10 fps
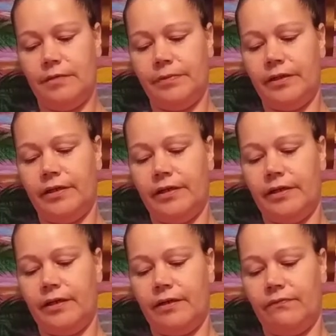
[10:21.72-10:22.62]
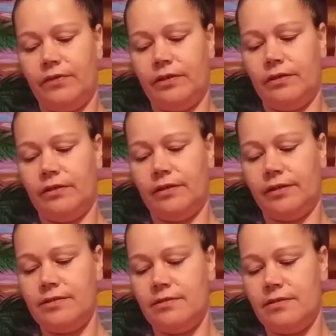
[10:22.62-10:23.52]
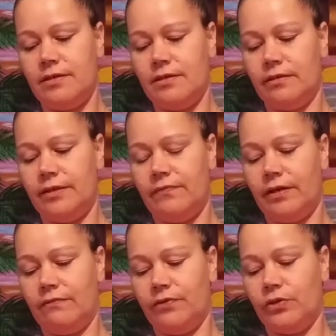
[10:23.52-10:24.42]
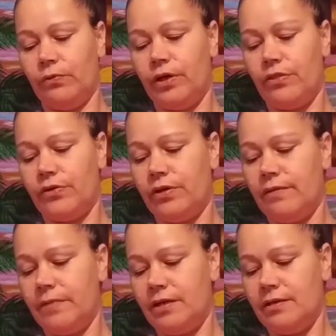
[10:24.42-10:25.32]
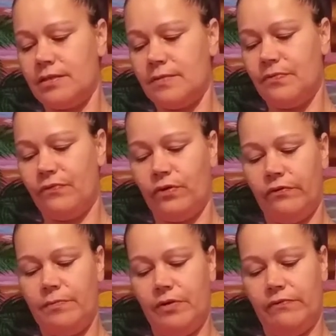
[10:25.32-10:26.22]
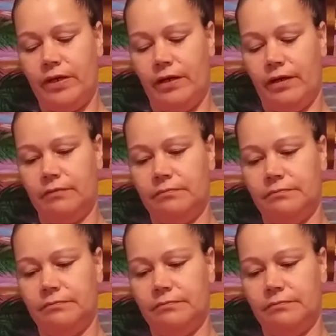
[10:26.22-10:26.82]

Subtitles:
Apply after cleansing. Leave on for 20-30 minutes before removing.